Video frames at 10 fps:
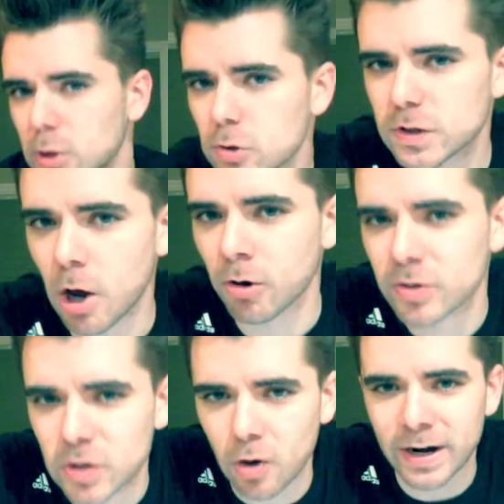Blue
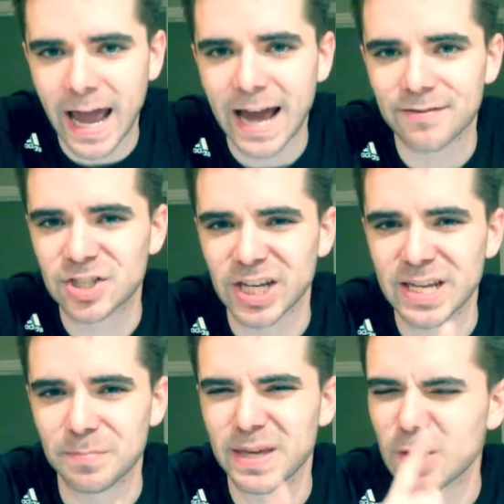zoners on average
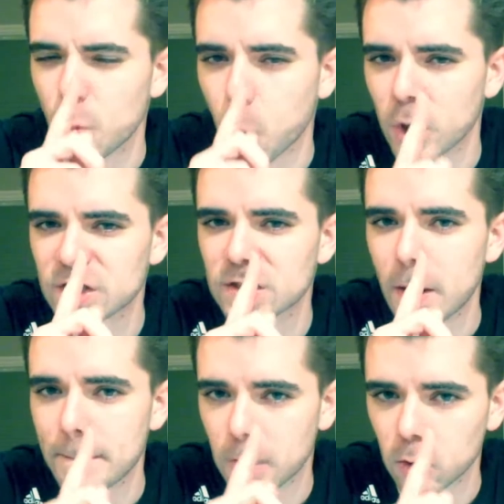eat meat once
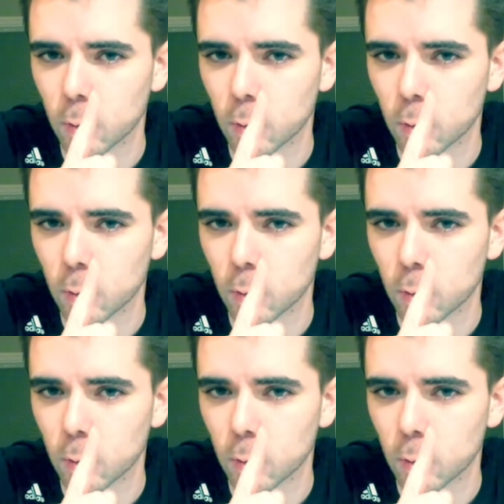per